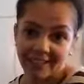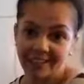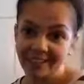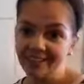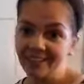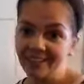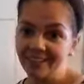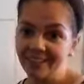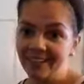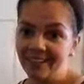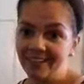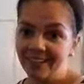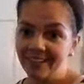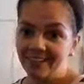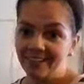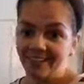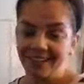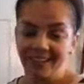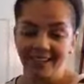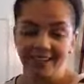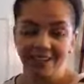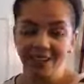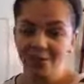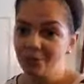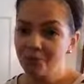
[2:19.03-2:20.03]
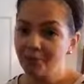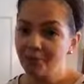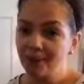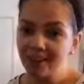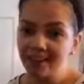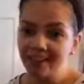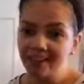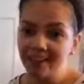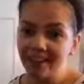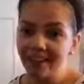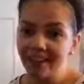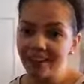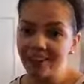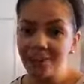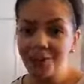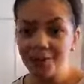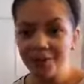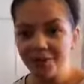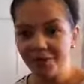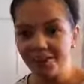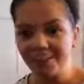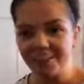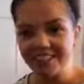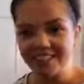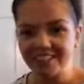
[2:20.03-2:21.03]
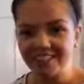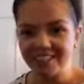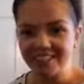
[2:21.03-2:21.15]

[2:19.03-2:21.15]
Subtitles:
and again, you might not notice